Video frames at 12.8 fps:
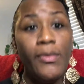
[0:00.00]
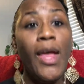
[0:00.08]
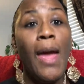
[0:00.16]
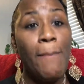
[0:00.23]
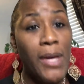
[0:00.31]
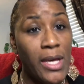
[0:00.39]

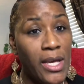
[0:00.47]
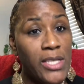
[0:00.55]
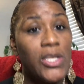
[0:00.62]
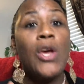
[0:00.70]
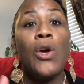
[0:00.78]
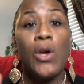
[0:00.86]
And
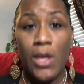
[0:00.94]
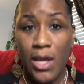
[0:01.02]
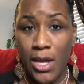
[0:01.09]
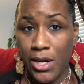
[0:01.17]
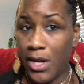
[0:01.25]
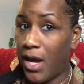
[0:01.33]
because
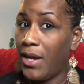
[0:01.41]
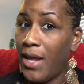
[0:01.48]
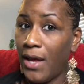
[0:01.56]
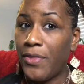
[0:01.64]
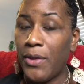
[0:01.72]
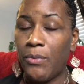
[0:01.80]
in an
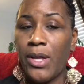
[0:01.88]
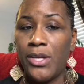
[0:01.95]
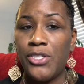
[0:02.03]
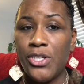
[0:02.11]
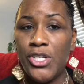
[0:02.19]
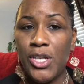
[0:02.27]
unhealthy
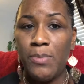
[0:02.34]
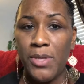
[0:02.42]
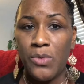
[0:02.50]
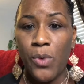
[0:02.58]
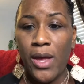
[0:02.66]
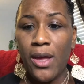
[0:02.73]
relationship
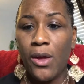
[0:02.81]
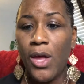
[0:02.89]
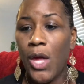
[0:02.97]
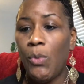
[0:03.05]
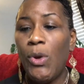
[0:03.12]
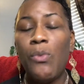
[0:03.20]
as well,
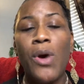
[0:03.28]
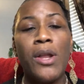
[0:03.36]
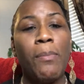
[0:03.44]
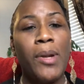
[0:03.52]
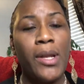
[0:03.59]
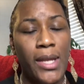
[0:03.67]
we want
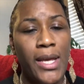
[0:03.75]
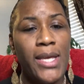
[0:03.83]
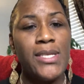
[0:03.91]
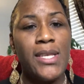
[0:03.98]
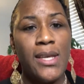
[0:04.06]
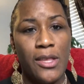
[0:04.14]
to
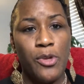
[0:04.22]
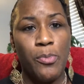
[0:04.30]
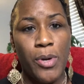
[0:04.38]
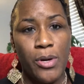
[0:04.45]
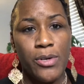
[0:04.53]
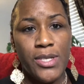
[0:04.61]
please the other
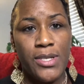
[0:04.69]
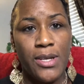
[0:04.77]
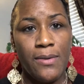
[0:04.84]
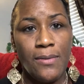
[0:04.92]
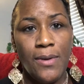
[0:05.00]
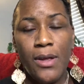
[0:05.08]

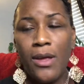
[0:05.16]
person.